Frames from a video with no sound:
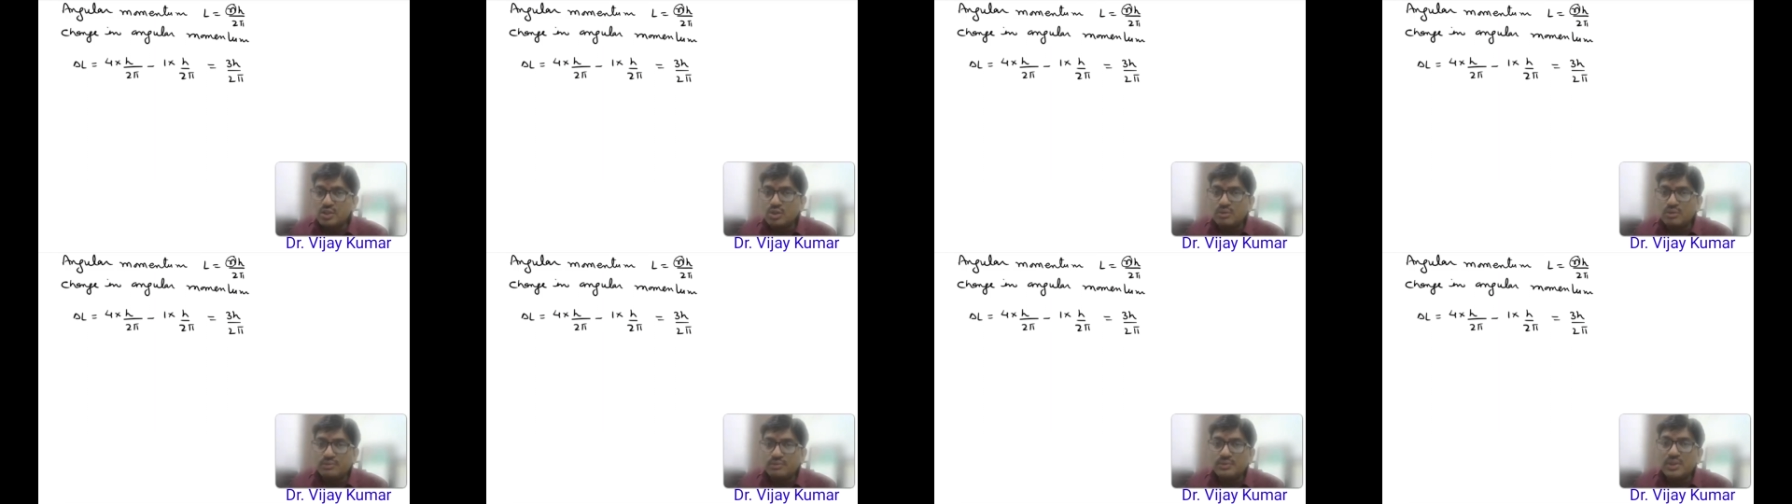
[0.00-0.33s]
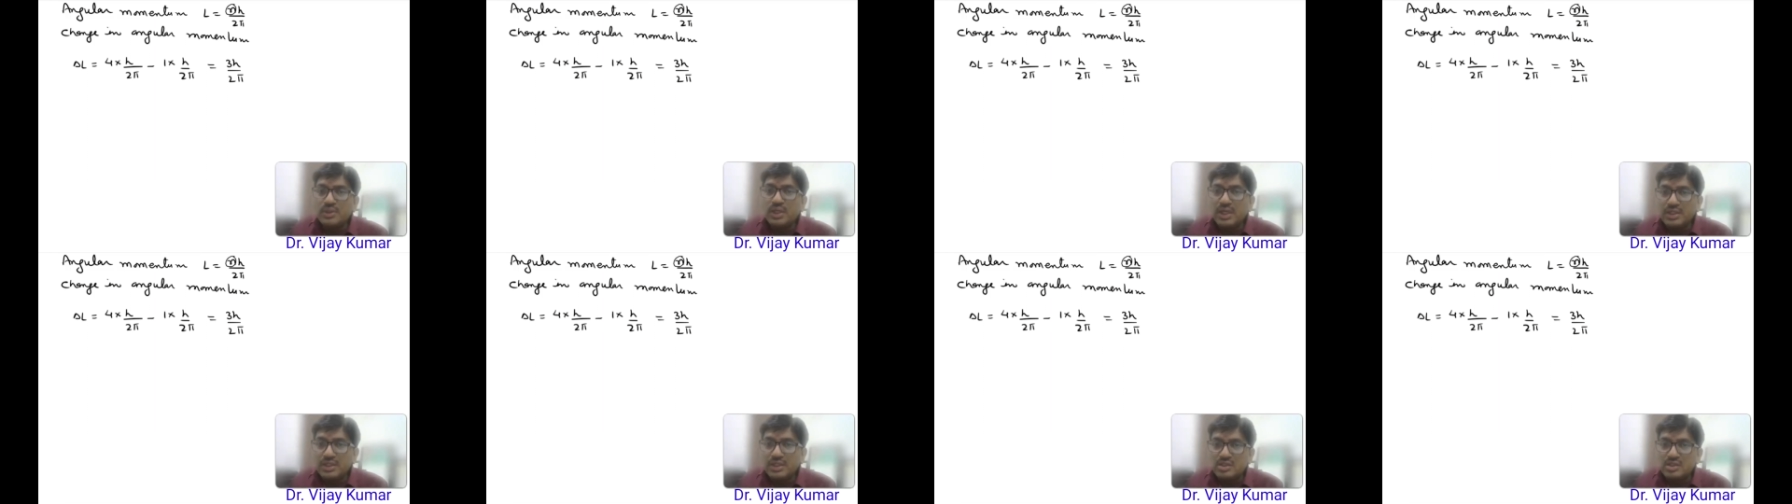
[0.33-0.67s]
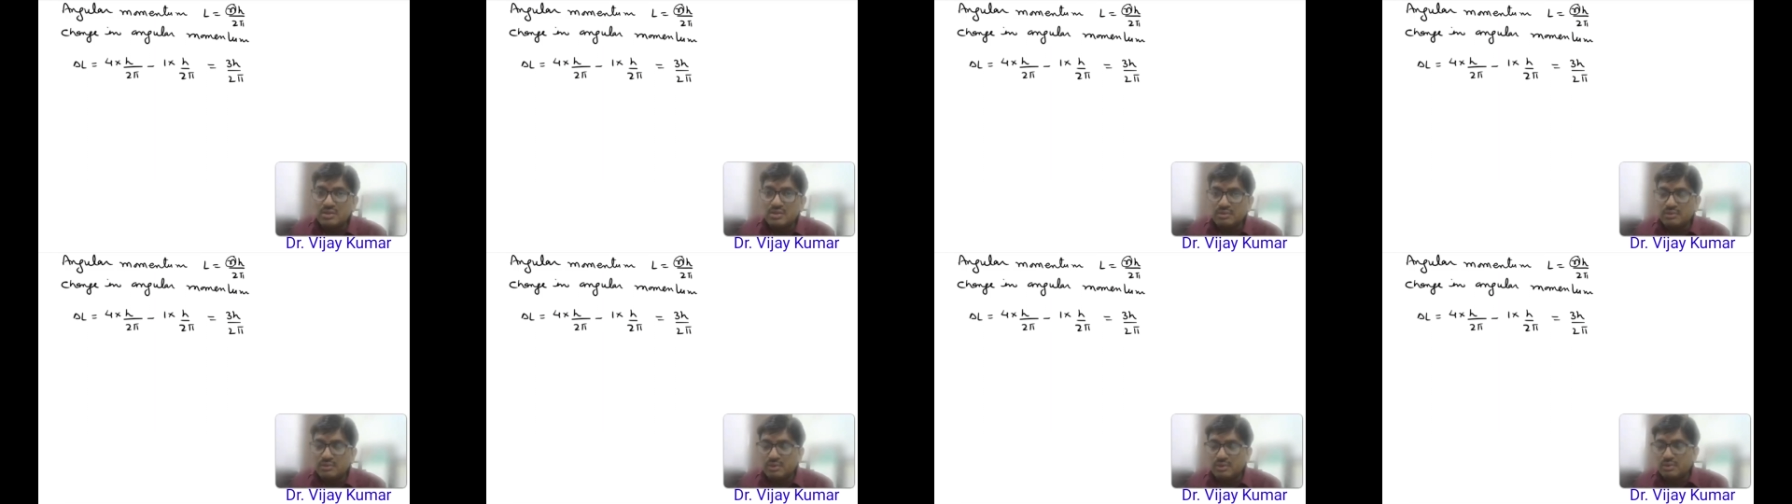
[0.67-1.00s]
of
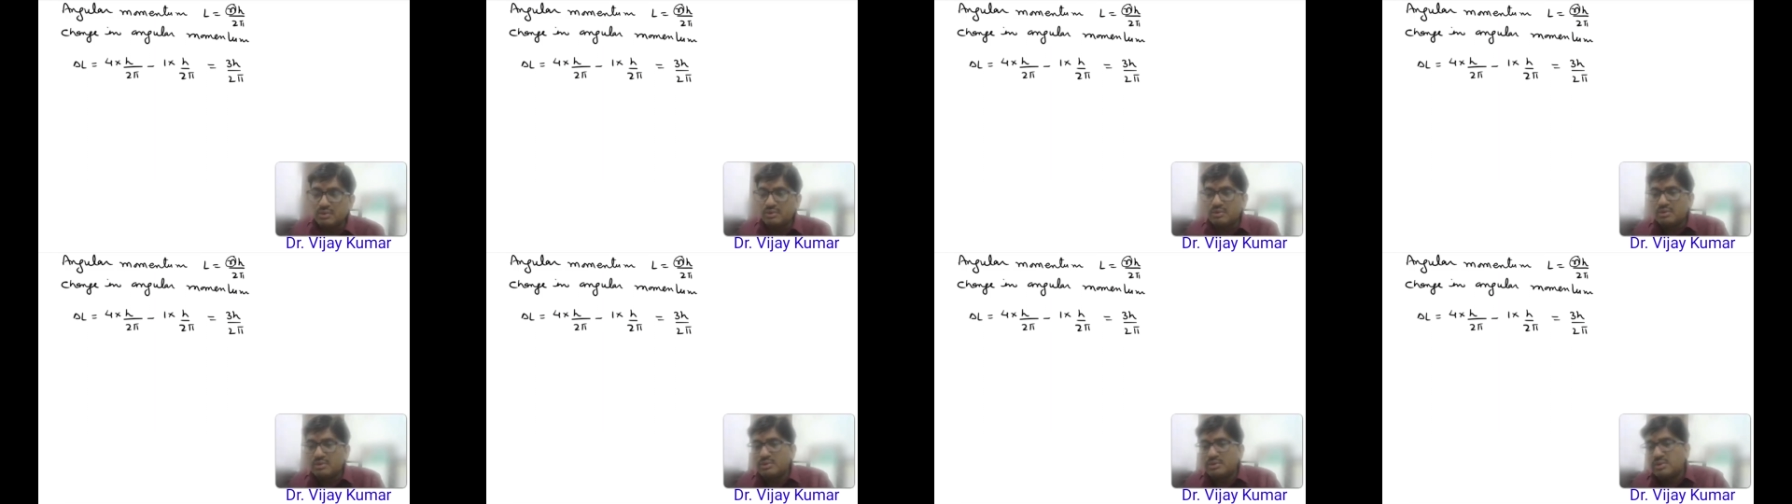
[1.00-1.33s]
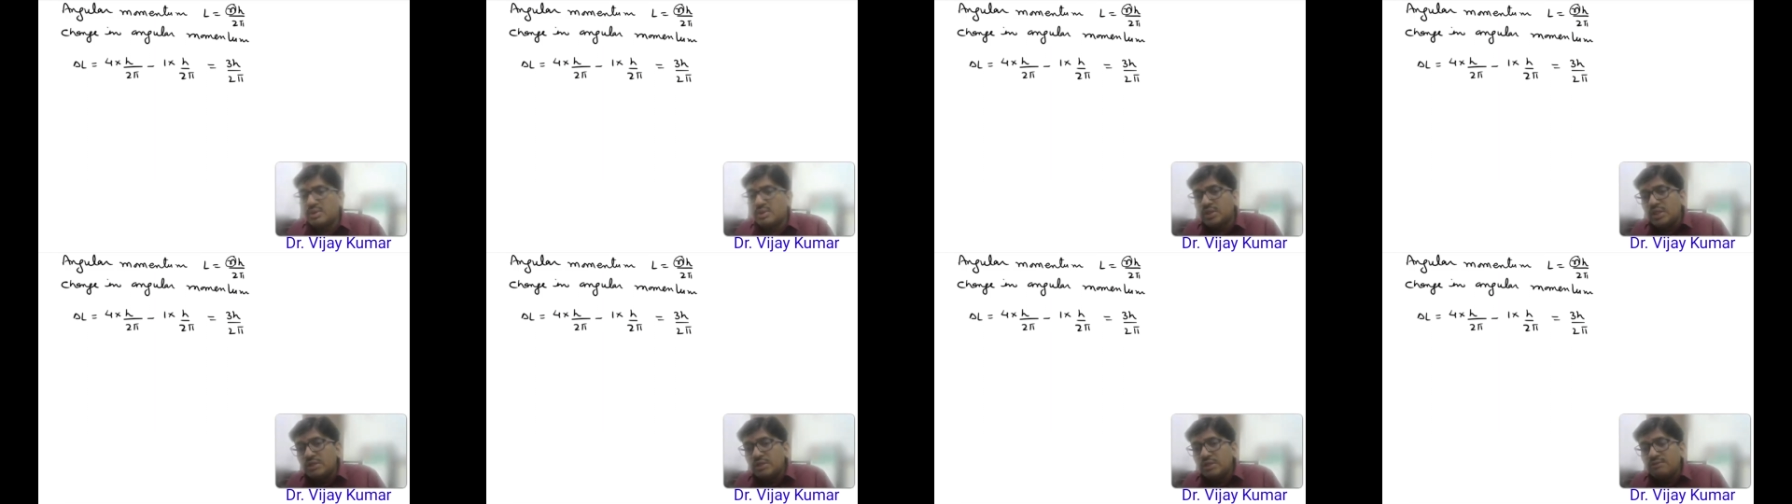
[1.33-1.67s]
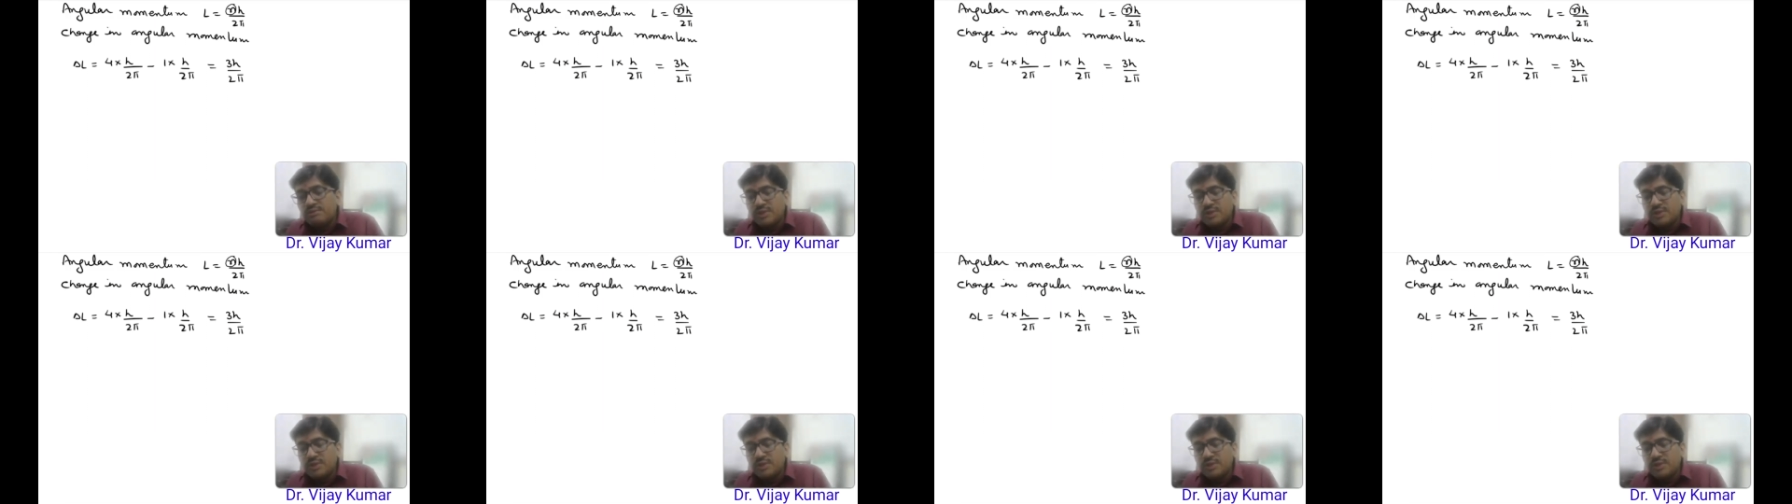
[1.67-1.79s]
in